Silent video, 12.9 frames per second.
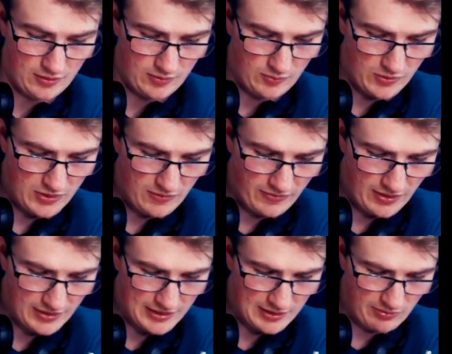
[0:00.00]
What do you feel
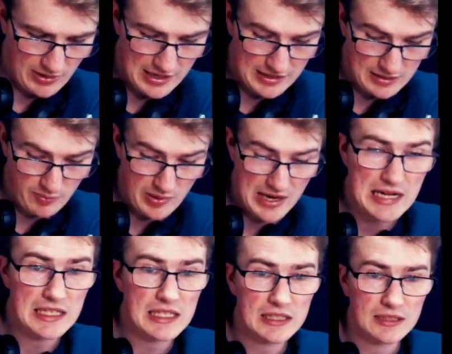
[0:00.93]
inspired to
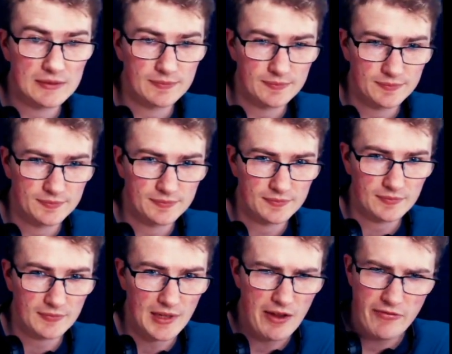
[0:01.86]
paint?
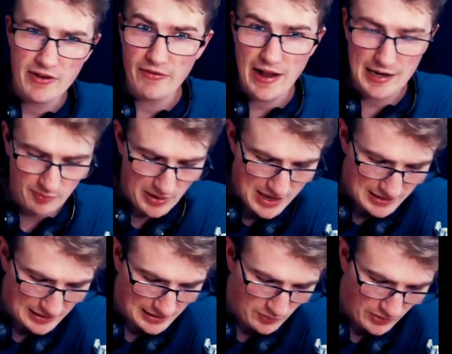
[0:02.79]
If in fact
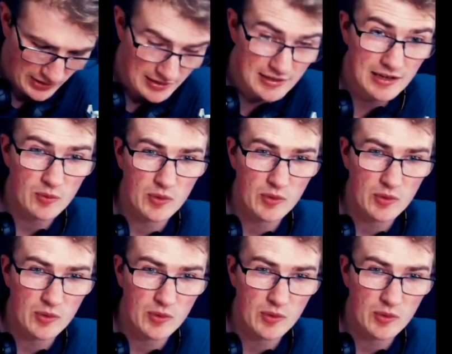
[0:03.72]
painting is what it